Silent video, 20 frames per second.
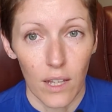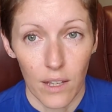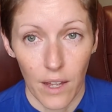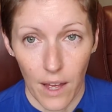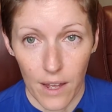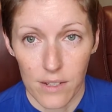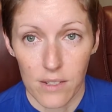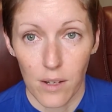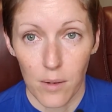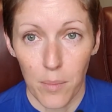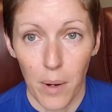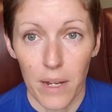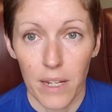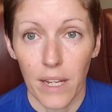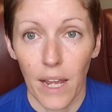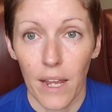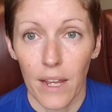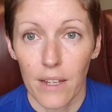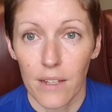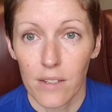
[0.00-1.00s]
as in my
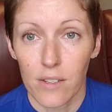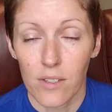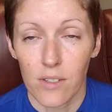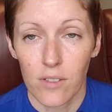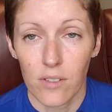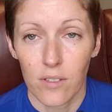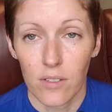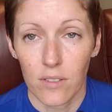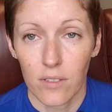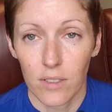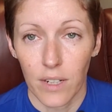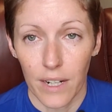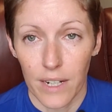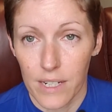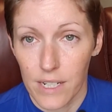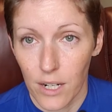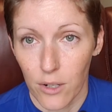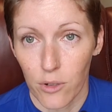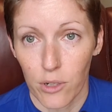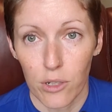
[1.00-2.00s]
case,
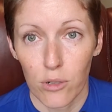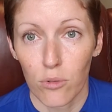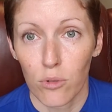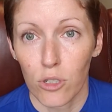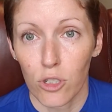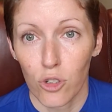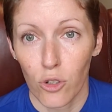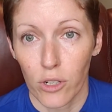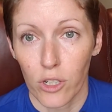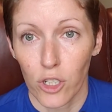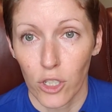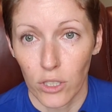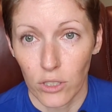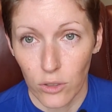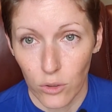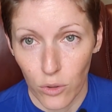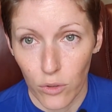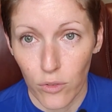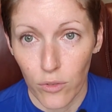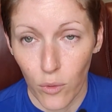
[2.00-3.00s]
dietary
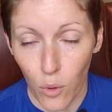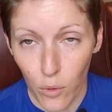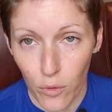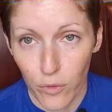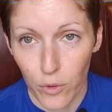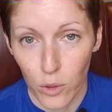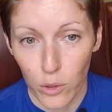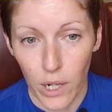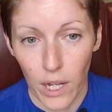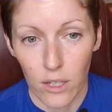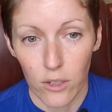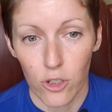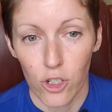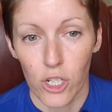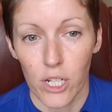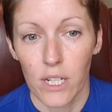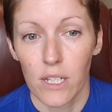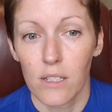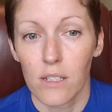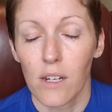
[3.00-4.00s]
restrictions or food
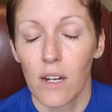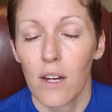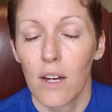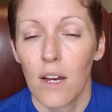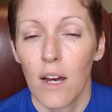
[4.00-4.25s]
allergies,